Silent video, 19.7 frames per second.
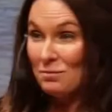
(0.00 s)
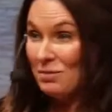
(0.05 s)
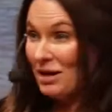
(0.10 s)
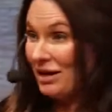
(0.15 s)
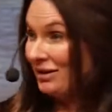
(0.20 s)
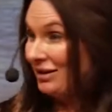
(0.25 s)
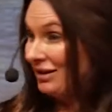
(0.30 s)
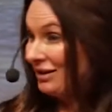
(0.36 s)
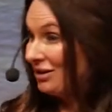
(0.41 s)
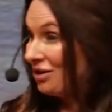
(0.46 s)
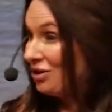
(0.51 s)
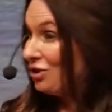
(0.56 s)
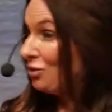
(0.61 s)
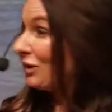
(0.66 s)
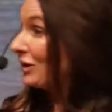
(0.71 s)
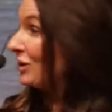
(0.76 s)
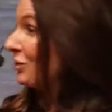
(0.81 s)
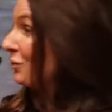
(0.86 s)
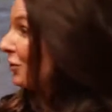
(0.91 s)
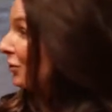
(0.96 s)
abundance
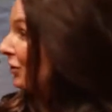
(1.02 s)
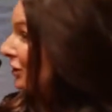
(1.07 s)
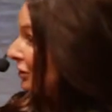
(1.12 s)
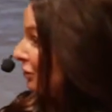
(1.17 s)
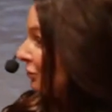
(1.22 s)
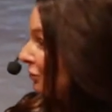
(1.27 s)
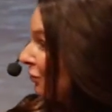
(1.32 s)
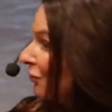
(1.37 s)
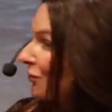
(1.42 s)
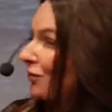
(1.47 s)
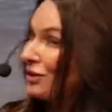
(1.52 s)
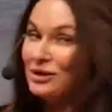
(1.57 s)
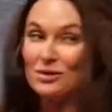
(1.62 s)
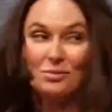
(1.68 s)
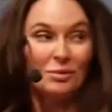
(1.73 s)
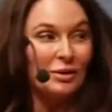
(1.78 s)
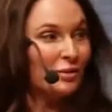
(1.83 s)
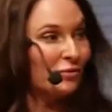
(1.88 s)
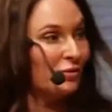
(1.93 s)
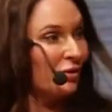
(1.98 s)
to experience both
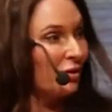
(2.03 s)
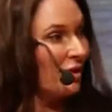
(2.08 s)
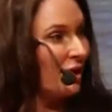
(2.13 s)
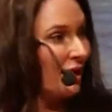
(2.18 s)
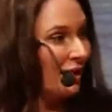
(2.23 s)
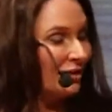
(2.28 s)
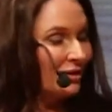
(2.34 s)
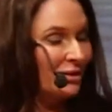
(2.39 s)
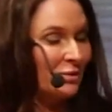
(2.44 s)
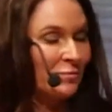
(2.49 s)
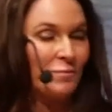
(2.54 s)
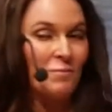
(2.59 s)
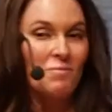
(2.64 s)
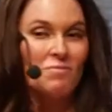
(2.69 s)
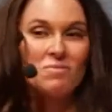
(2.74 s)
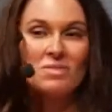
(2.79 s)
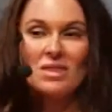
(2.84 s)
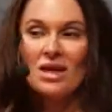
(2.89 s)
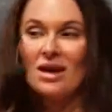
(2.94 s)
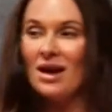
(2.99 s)
these wonderful things.
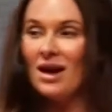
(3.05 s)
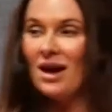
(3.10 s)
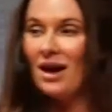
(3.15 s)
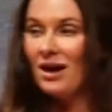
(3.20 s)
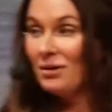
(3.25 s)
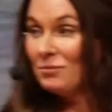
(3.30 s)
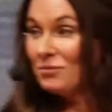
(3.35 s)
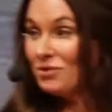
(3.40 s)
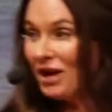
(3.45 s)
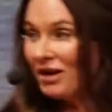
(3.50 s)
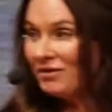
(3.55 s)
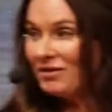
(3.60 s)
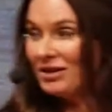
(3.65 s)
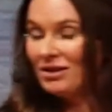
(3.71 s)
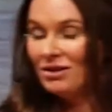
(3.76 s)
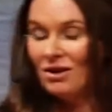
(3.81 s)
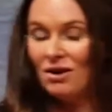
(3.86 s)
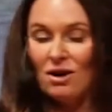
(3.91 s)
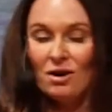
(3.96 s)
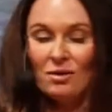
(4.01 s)
And I'm driving
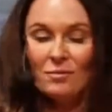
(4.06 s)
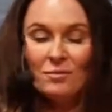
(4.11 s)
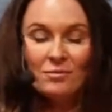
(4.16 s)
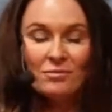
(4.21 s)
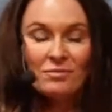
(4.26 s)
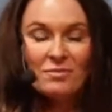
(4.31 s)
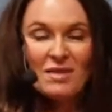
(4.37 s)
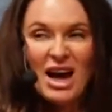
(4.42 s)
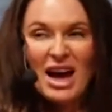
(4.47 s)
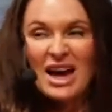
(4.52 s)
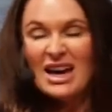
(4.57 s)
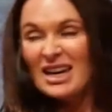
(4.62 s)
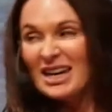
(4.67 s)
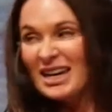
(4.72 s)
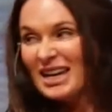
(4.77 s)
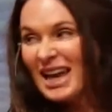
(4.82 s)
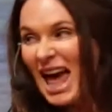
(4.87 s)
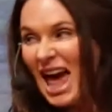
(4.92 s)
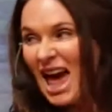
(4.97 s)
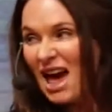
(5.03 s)
along. I
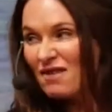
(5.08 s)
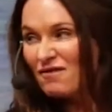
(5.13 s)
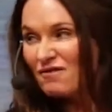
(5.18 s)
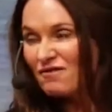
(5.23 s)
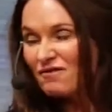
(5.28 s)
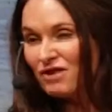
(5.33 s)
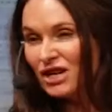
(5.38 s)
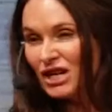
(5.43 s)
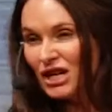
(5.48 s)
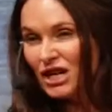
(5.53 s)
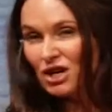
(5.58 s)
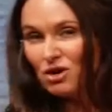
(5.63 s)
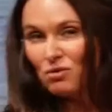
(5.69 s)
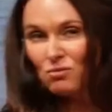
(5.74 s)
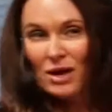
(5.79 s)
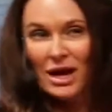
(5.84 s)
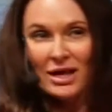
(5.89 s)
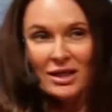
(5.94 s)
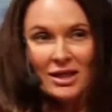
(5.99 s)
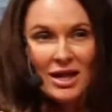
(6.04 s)
hit every
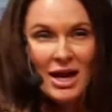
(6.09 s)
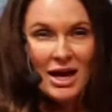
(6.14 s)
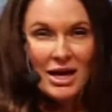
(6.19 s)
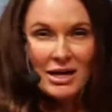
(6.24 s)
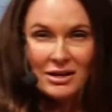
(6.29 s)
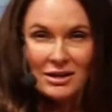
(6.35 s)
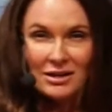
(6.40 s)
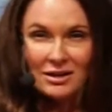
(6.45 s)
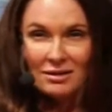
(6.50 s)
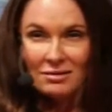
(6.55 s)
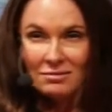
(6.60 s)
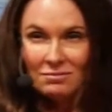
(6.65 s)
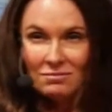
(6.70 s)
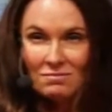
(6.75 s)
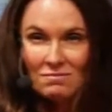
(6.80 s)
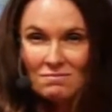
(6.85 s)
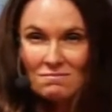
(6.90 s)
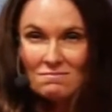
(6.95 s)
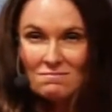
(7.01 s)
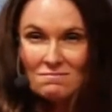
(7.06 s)
red light.
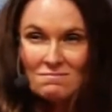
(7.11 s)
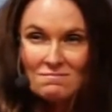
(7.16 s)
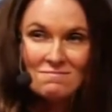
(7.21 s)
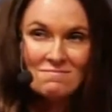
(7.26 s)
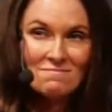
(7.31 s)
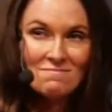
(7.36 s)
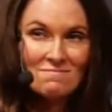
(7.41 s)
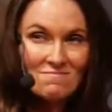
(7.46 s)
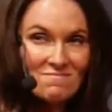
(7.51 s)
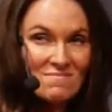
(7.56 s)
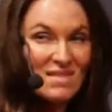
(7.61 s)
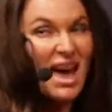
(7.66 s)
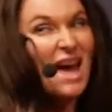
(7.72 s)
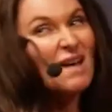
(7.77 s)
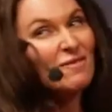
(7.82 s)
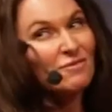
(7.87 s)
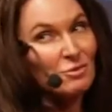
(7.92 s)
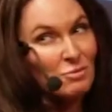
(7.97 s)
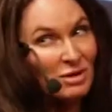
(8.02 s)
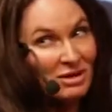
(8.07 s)

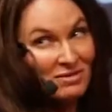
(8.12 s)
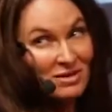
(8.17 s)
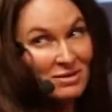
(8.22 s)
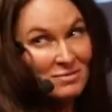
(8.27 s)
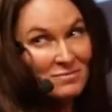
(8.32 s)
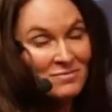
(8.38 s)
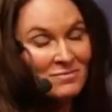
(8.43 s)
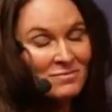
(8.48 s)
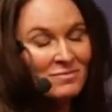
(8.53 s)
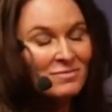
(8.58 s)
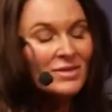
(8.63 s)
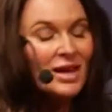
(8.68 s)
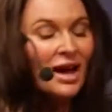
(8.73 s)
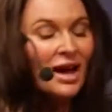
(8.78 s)
Every one of them.